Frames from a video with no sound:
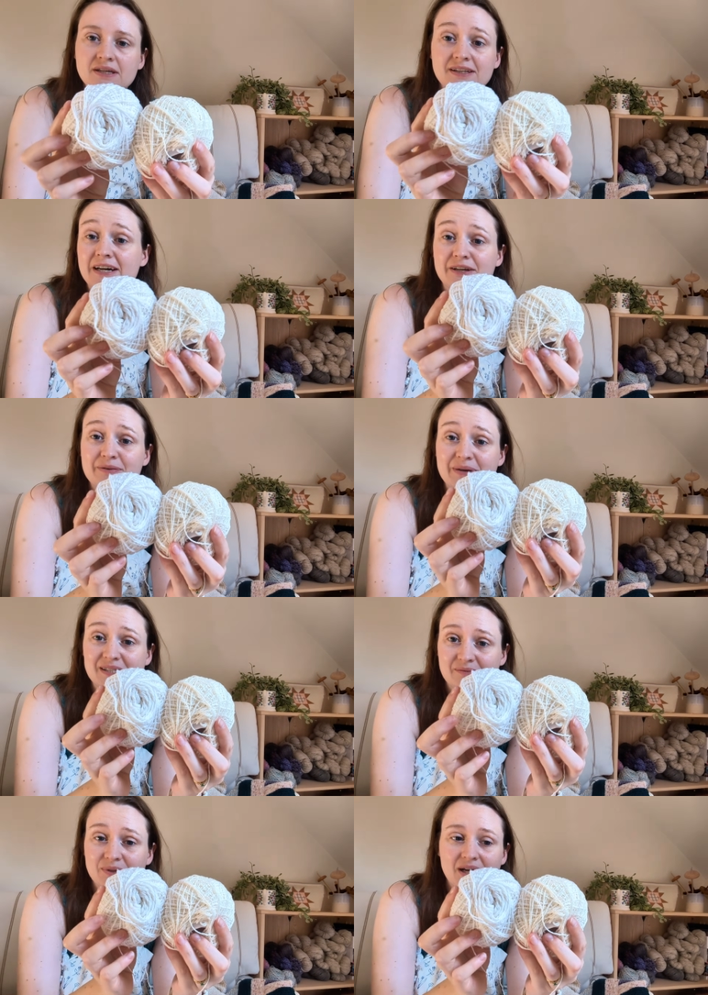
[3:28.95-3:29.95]
Yeah, no, it
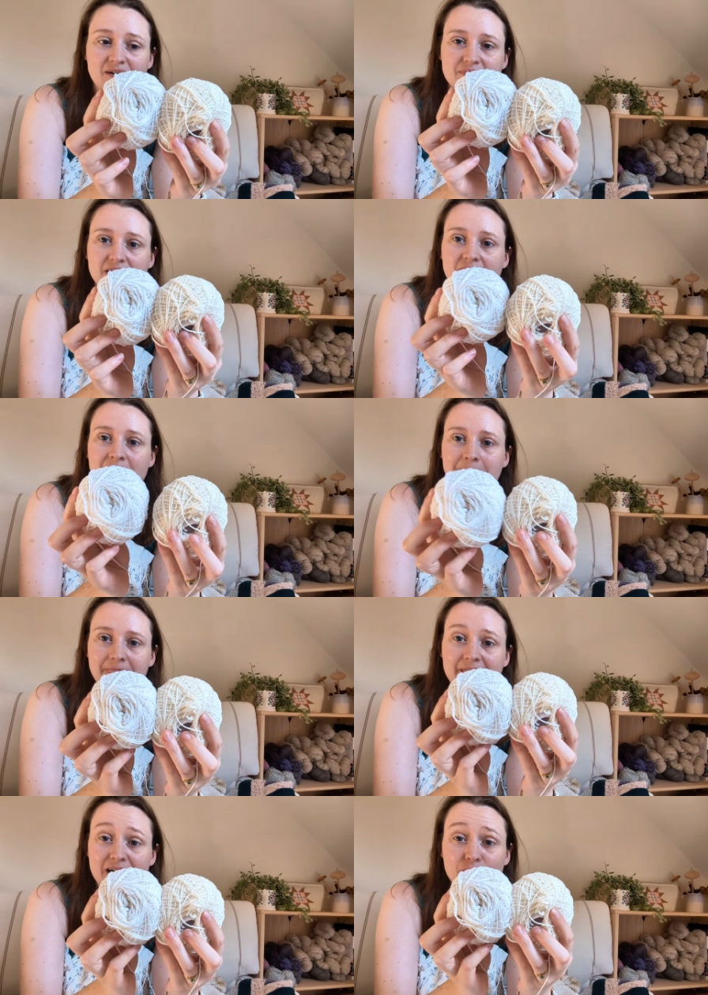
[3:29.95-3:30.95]
picks up on camera.
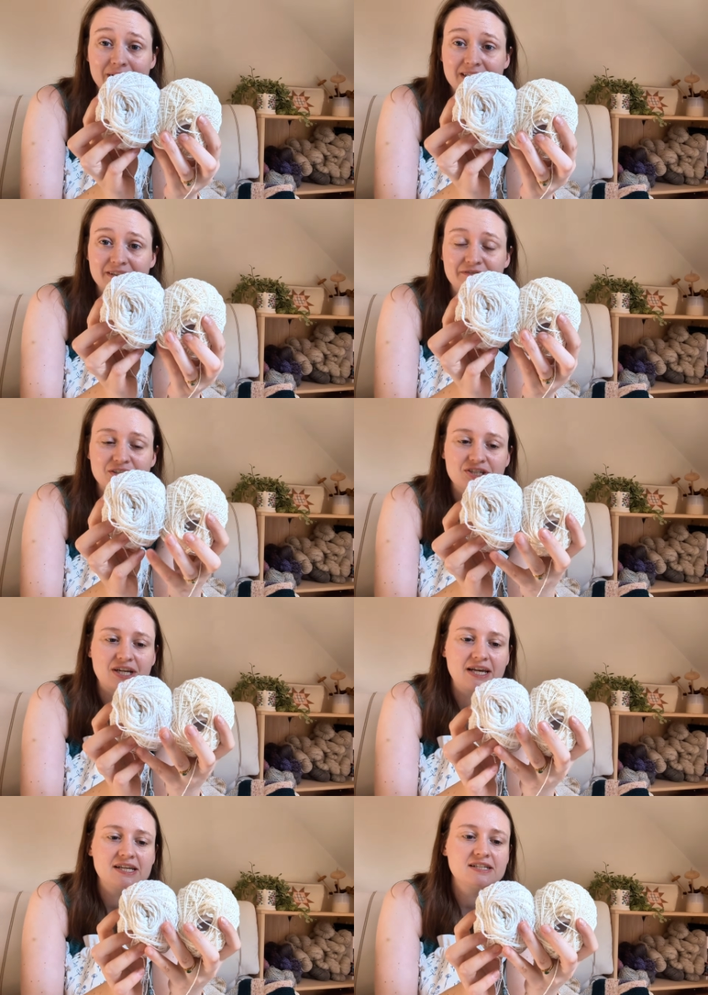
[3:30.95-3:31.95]
They're quite different
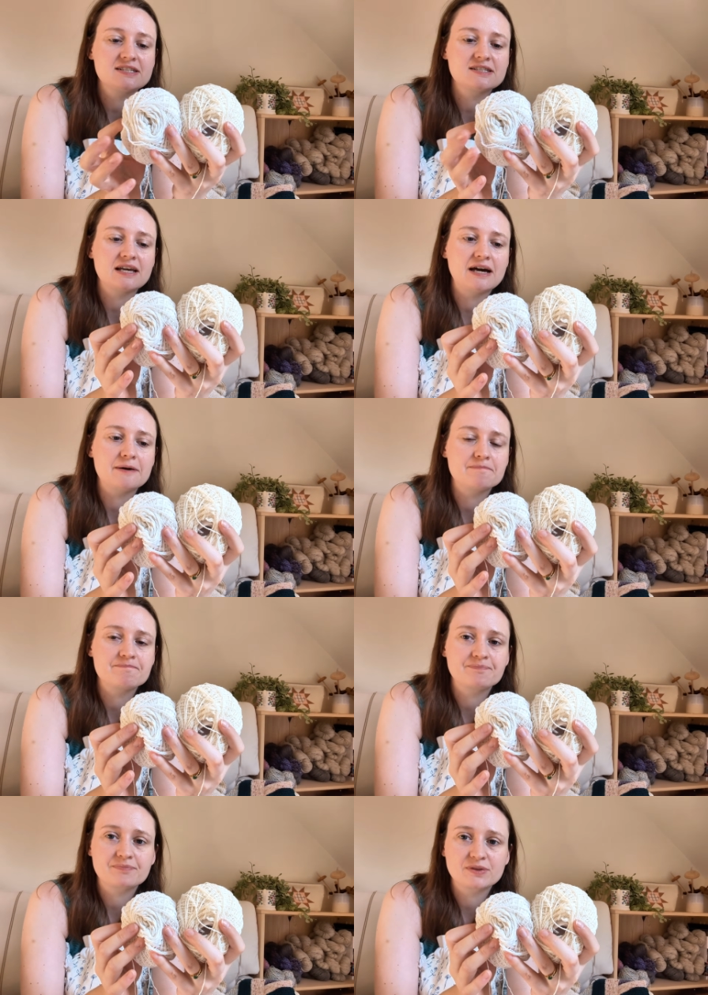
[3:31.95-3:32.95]
shades
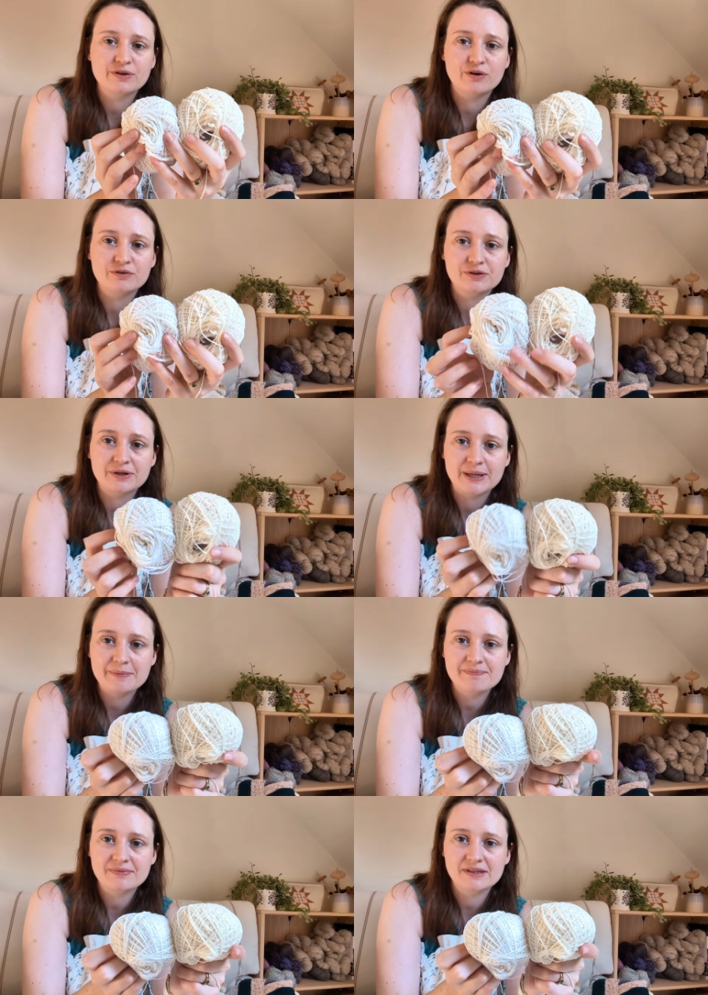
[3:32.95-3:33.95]
of
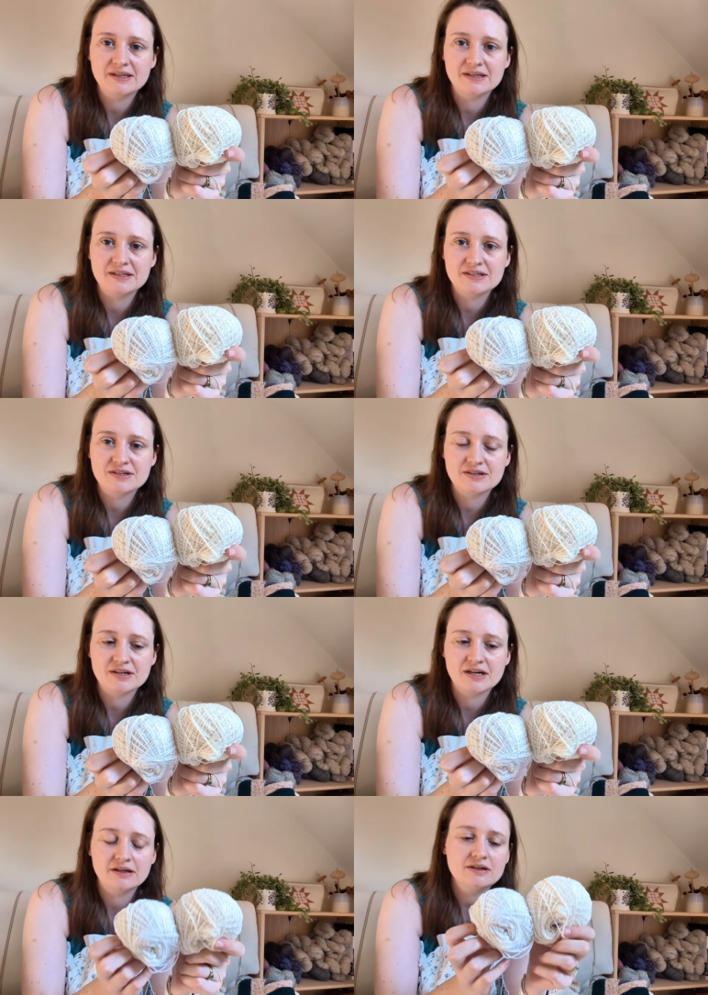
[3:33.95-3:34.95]
cream in these 2
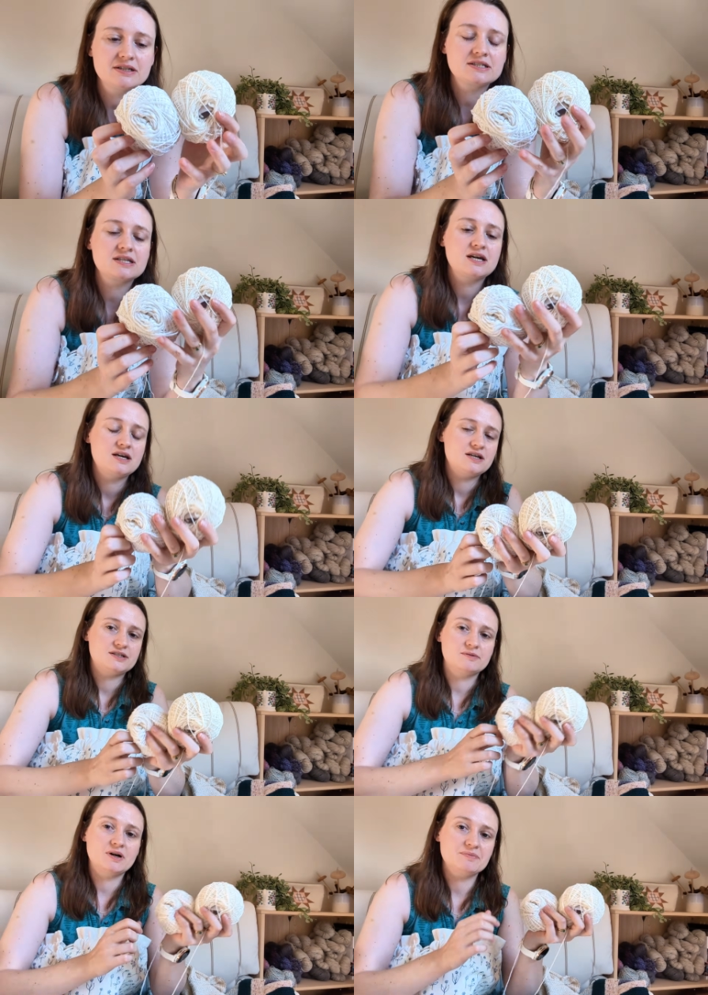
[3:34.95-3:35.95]
dye lots.
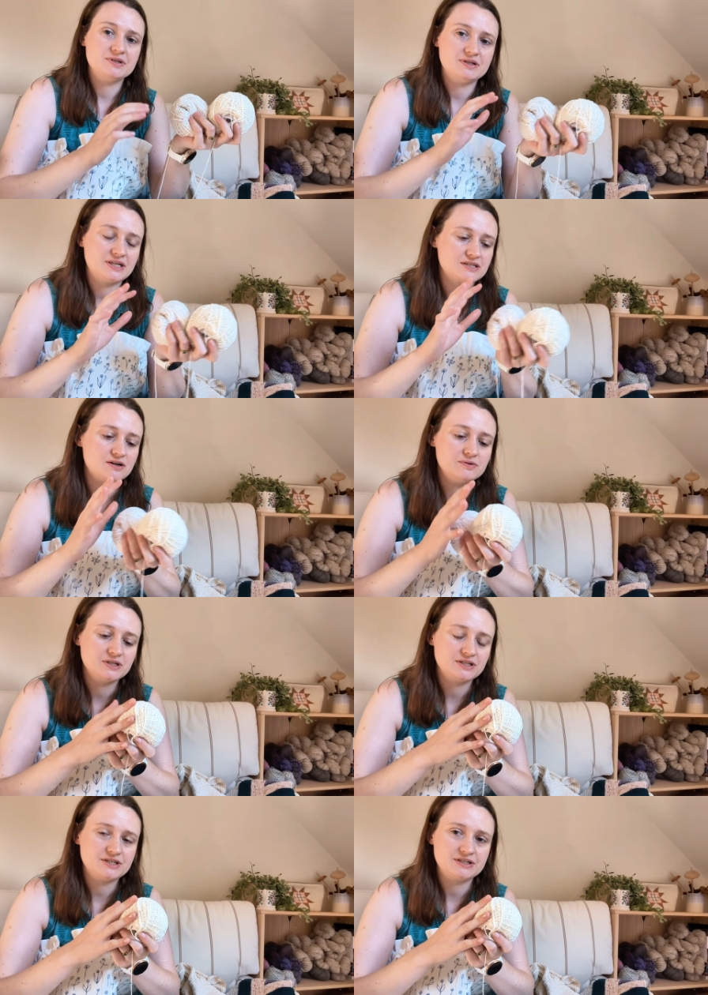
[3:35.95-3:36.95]
So what I'm doing is
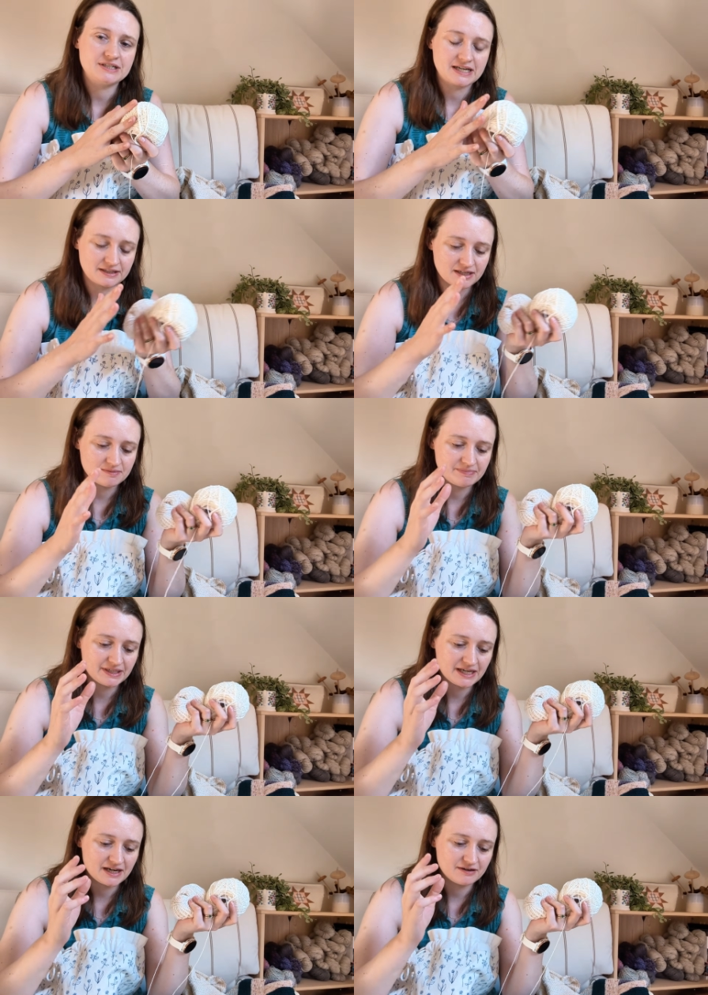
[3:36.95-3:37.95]
holding the 2 together, but
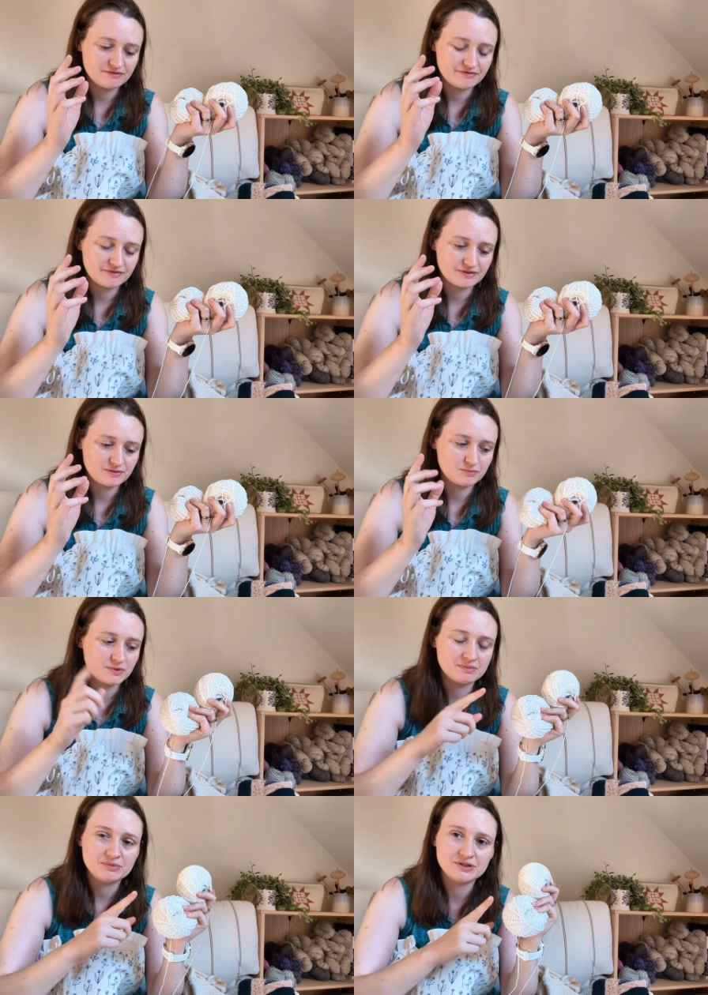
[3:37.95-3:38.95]
I have
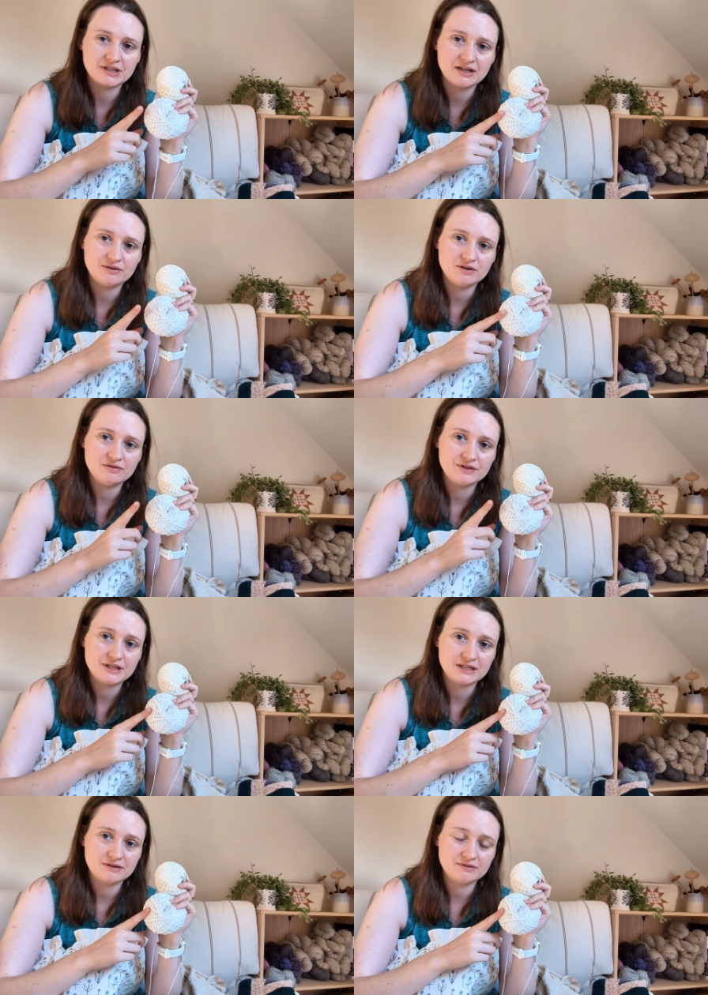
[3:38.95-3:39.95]
one more dye lot of
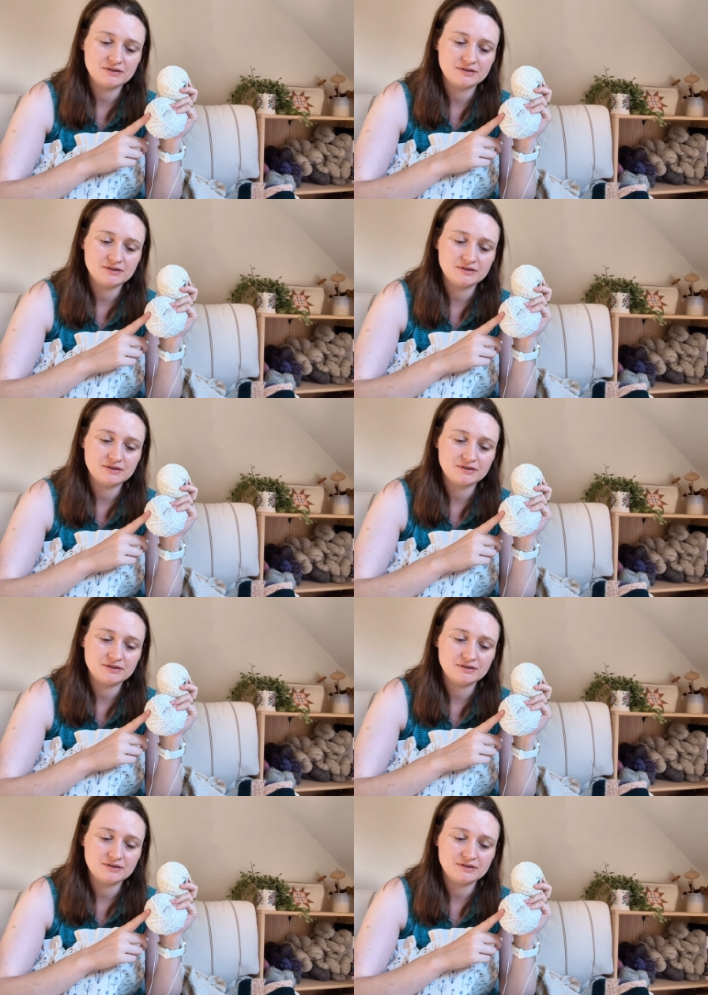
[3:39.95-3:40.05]
the